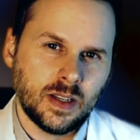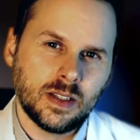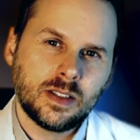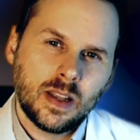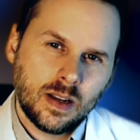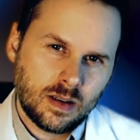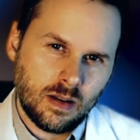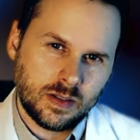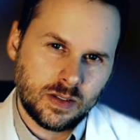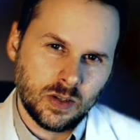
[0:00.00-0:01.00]
in a Santa
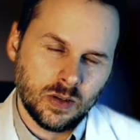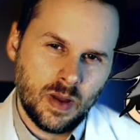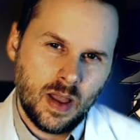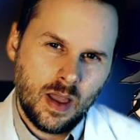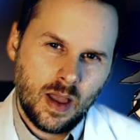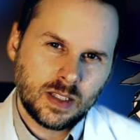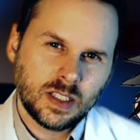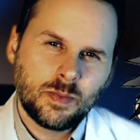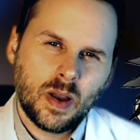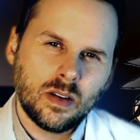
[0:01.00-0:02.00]
costume has
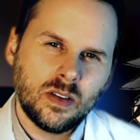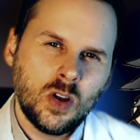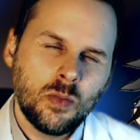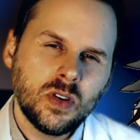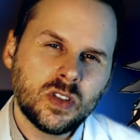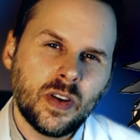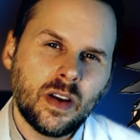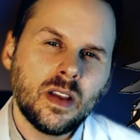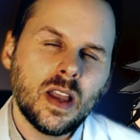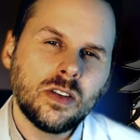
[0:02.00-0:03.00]
inspired numerous
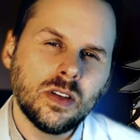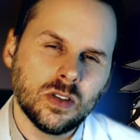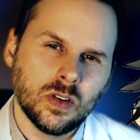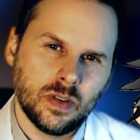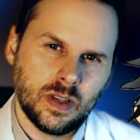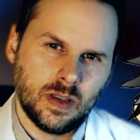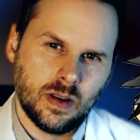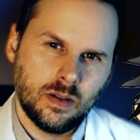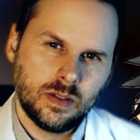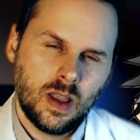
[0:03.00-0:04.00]
variations over the
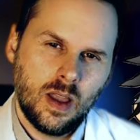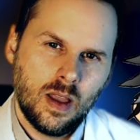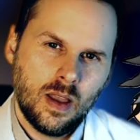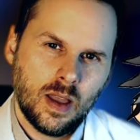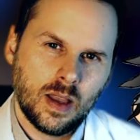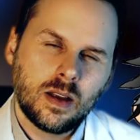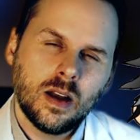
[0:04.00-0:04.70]
years, and